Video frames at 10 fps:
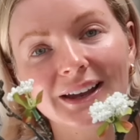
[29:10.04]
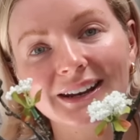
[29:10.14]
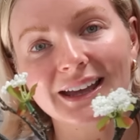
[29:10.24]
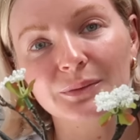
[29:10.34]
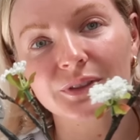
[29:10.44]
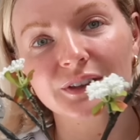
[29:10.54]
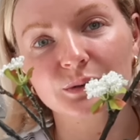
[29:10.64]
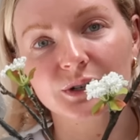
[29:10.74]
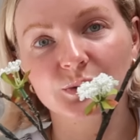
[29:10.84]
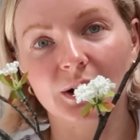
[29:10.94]
And again with
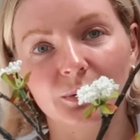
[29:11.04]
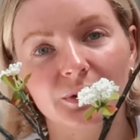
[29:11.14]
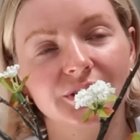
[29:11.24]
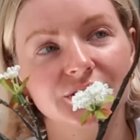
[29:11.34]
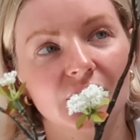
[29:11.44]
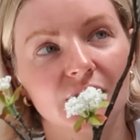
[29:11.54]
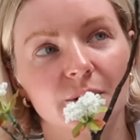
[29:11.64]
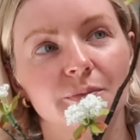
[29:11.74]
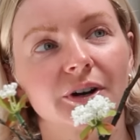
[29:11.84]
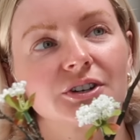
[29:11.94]
this one as well, with the
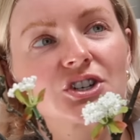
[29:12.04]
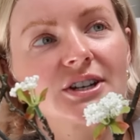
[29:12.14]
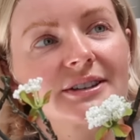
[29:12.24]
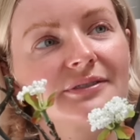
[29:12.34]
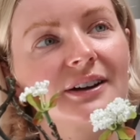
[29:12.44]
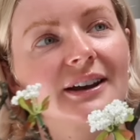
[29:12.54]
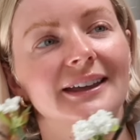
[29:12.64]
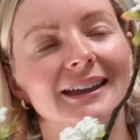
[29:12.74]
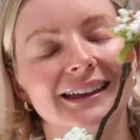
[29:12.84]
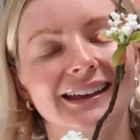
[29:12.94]
darker branches, I felt
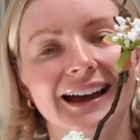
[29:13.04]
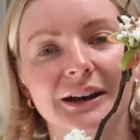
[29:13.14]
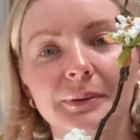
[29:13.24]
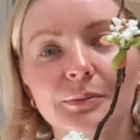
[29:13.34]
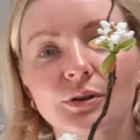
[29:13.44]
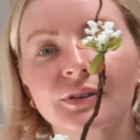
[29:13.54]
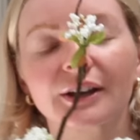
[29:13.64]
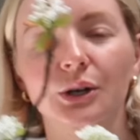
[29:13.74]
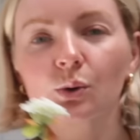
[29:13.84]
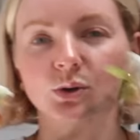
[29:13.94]
like it had a bit more of
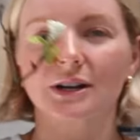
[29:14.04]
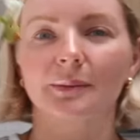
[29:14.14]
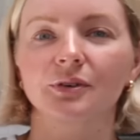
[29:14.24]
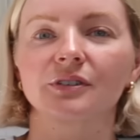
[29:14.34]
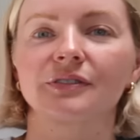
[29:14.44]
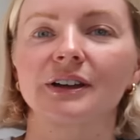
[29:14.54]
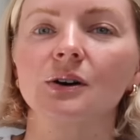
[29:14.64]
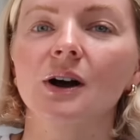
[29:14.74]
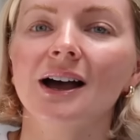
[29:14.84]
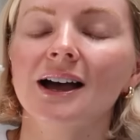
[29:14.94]
like an autumnal
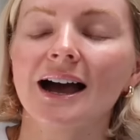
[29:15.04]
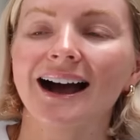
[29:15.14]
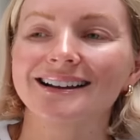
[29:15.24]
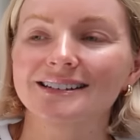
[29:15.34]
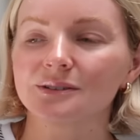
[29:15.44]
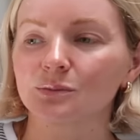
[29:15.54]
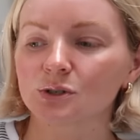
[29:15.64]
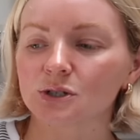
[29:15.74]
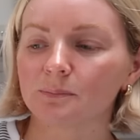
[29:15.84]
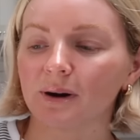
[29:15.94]
feel. I didn't
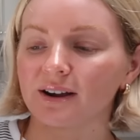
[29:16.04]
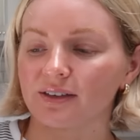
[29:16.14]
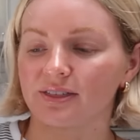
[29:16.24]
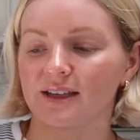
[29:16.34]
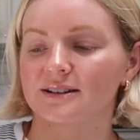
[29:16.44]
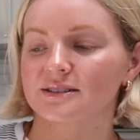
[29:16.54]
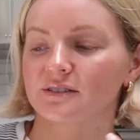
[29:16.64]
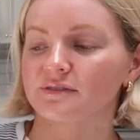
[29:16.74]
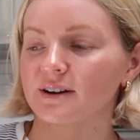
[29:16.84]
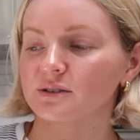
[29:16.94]
want to buy things
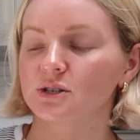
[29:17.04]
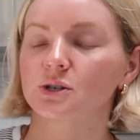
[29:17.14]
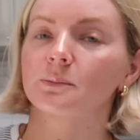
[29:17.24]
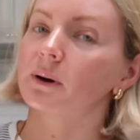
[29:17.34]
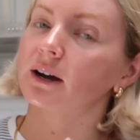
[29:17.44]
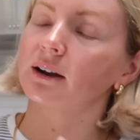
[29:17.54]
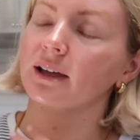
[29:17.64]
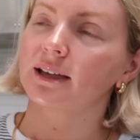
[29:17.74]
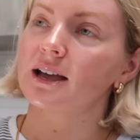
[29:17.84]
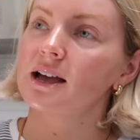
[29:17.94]
that felt super
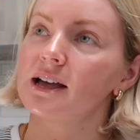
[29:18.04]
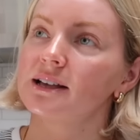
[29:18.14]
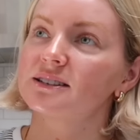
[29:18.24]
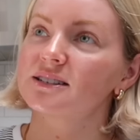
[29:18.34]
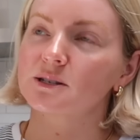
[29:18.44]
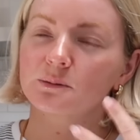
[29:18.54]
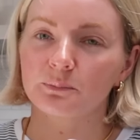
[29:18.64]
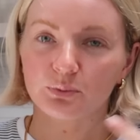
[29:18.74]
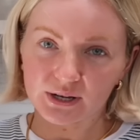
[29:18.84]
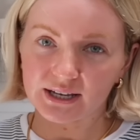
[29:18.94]
like
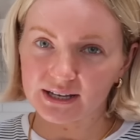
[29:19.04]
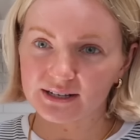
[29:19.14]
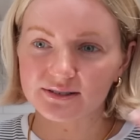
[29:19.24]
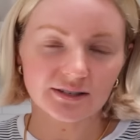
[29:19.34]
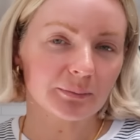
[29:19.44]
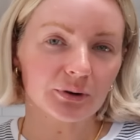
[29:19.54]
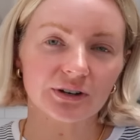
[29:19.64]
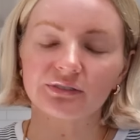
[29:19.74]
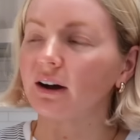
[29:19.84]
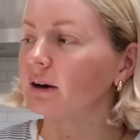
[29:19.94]
springy
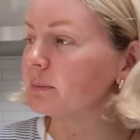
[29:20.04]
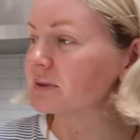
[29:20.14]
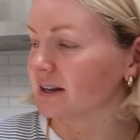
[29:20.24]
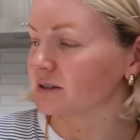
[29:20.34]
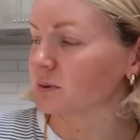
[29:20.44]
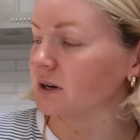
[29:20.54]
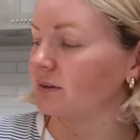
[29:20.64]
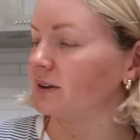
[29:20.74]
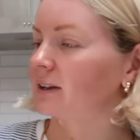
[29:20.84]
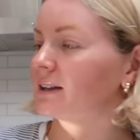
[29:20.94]
summery vibes, as we're
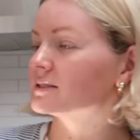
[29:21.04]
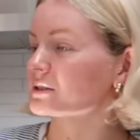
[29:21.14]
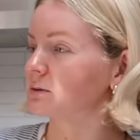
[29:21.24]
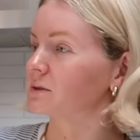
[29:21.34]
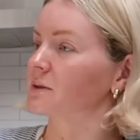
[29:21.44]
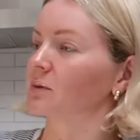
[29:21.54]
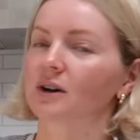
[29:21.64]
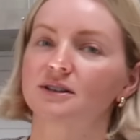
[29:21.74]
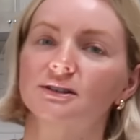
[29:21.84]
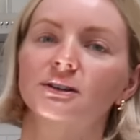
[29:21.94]
going into autumn
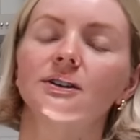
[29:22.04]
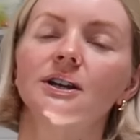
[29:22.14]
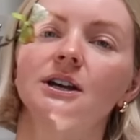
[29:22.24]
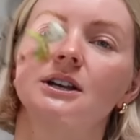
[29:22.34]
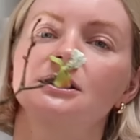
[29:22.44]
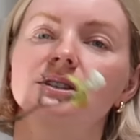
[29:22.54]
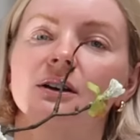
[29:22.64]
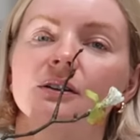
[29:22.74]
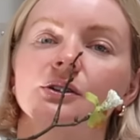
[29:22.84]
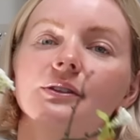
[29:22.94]
quite soon.
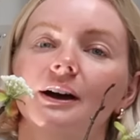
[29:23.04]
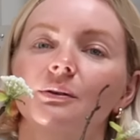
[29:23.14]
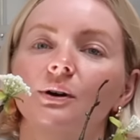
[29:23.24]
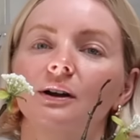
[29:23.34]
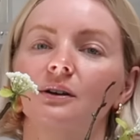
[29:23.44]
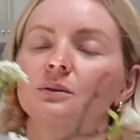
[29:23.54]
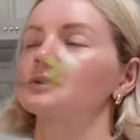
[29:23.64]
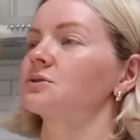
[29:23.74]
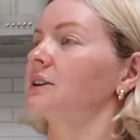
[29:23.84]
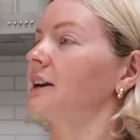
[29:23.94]
So I thought that one
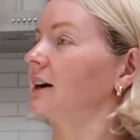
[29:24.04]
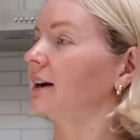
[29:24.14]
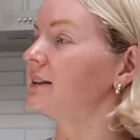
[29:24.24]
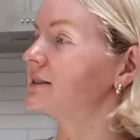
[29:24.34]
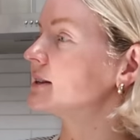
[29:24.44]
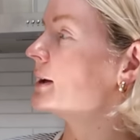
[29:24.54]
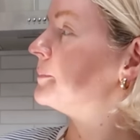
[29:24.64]
was really nice.